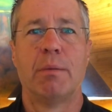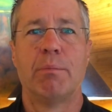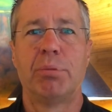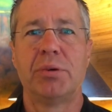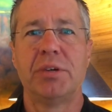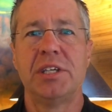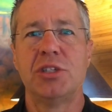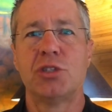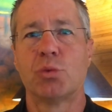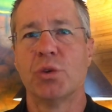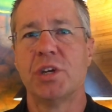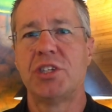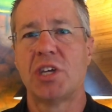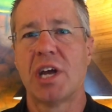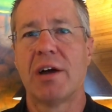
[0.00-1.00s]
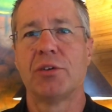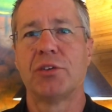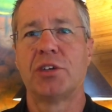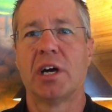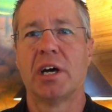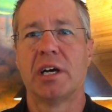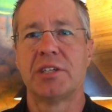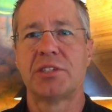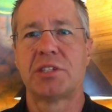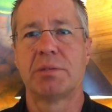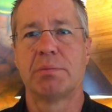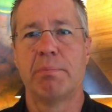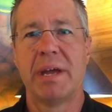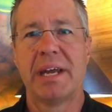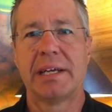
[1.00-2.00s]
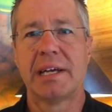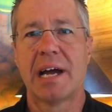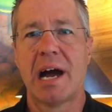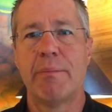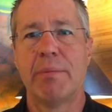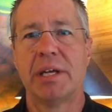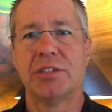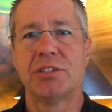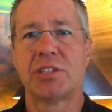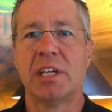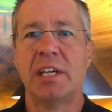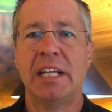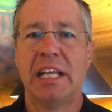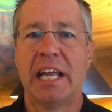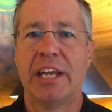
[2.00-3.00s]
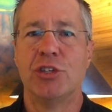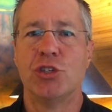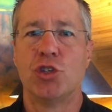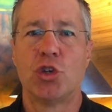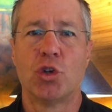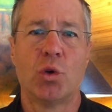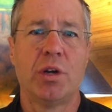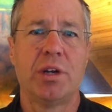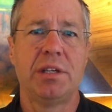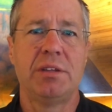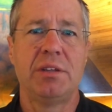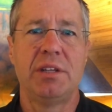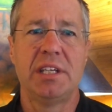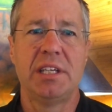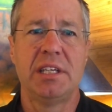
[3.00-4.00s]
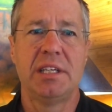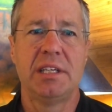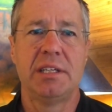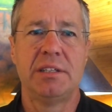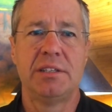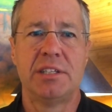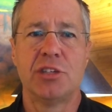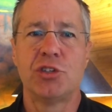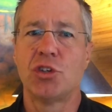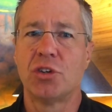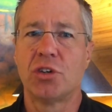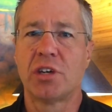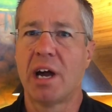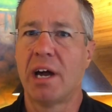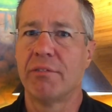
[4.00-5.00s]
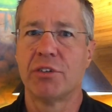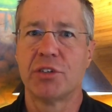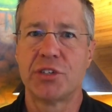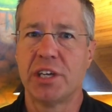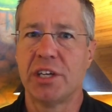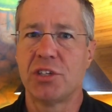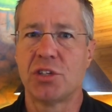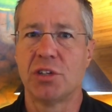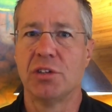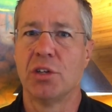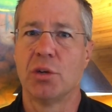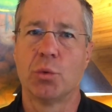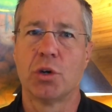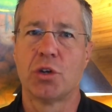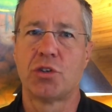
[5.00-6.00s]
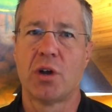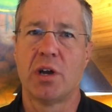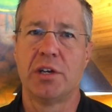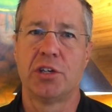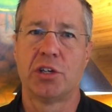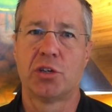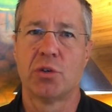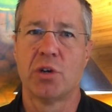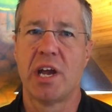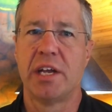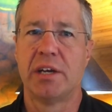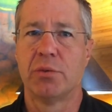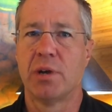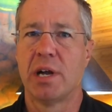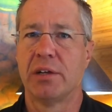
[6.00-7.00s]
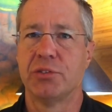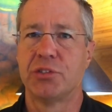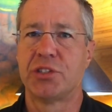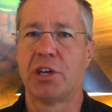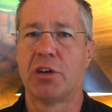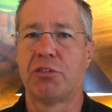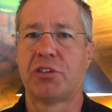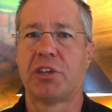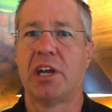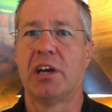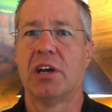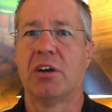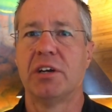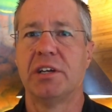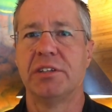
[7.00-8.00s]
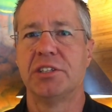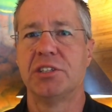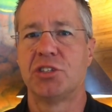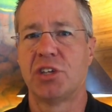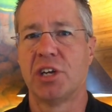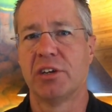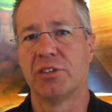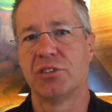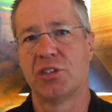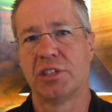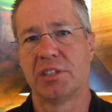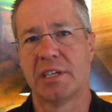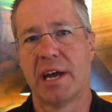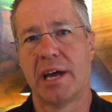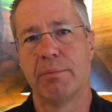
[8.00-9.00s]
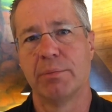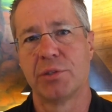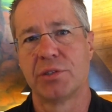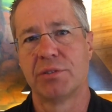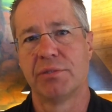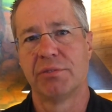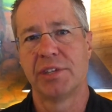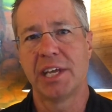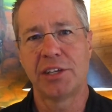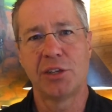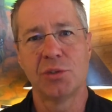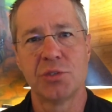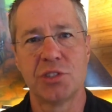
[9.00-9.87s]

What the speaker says: Please reach out to us, make comments, and join the digital conversation that we're trying to create around self-care in these challenging times. Thank you.